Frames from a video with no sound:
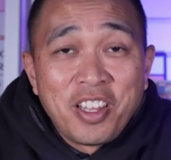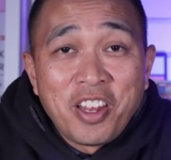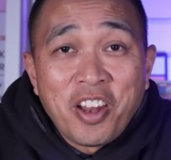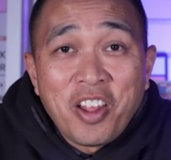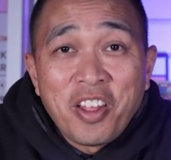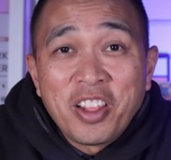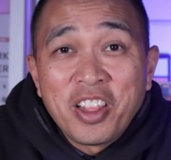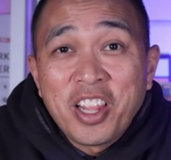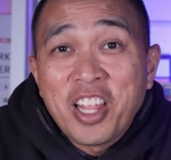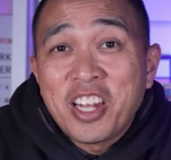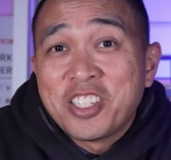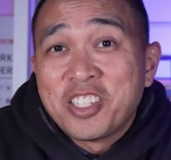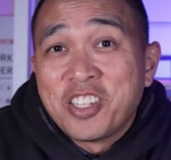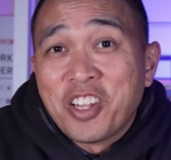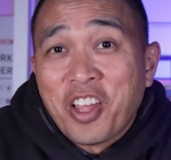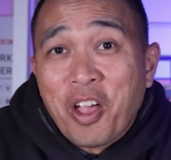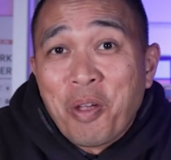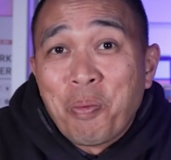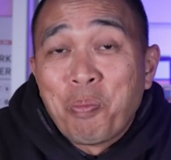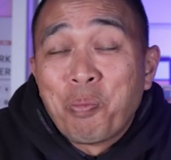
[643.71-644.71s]
You know, let us
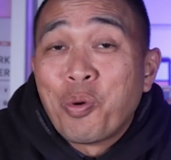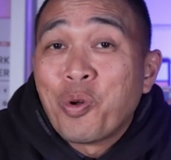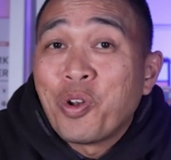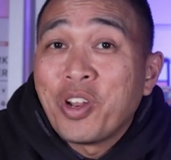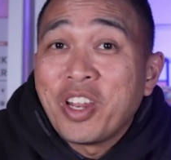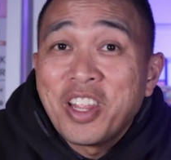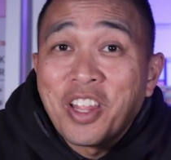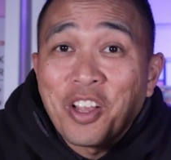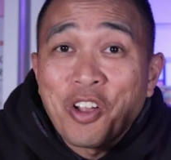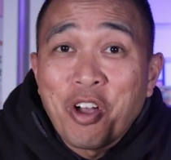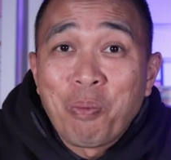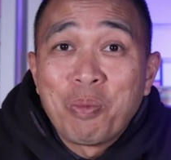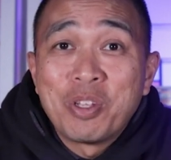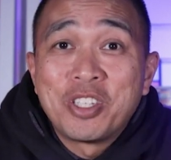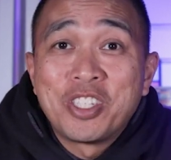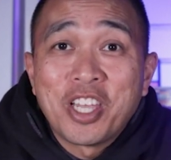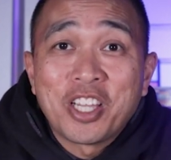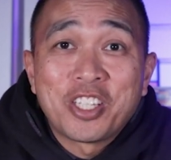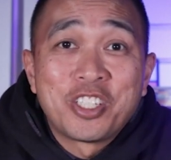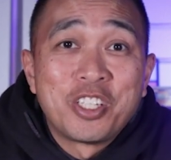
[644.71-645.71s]
know. Put it in the
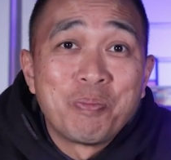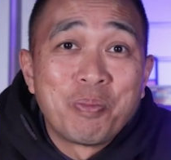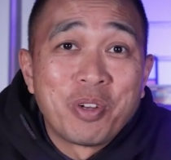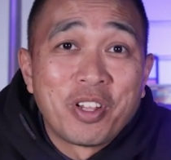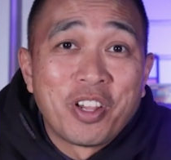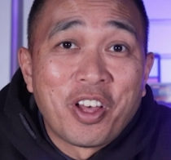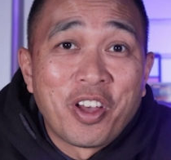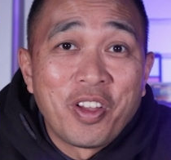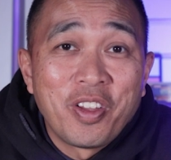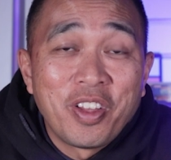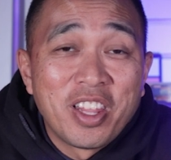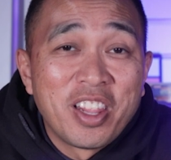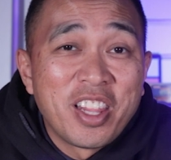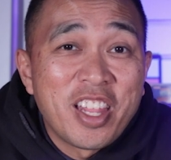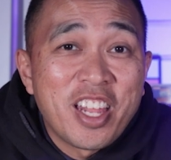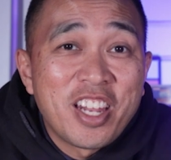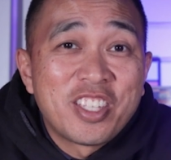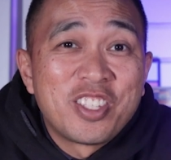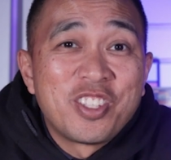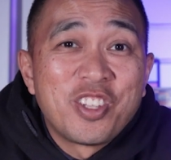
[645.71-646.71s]
comment section below and
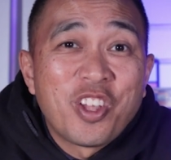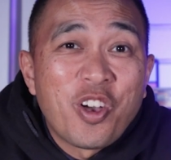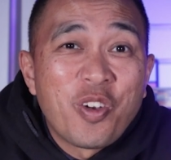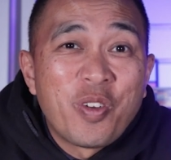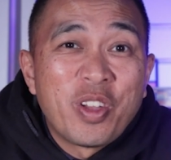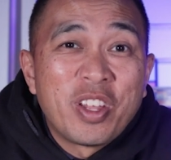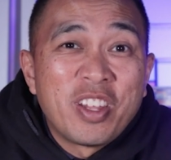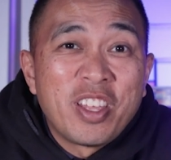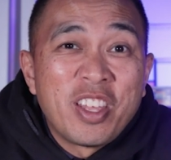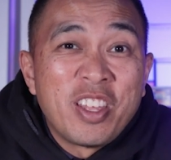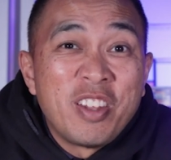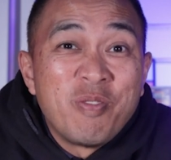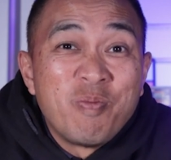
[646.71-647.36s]
let us know in,